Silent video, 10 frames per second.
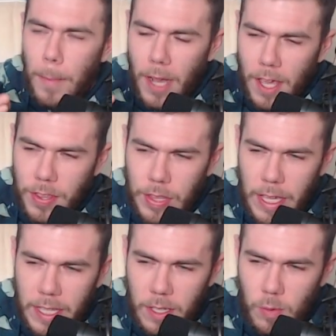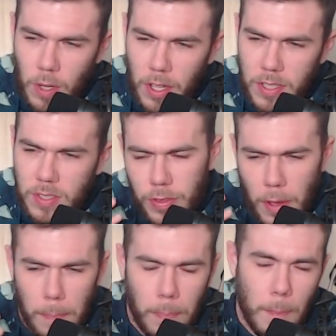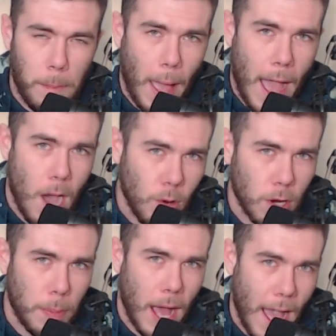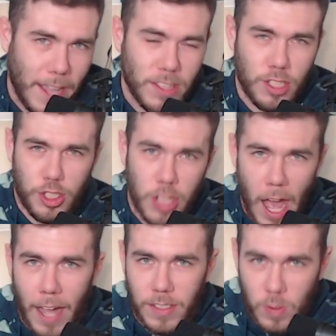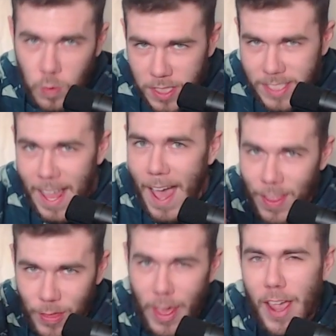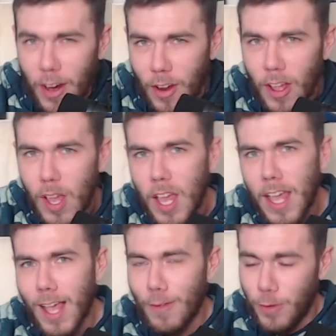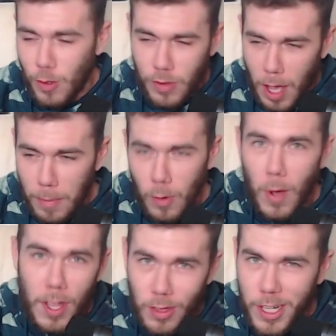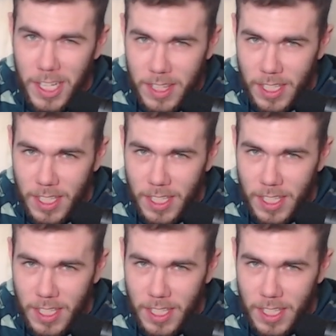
But I think it was the power behind the shots was not there. If you, number one, look at the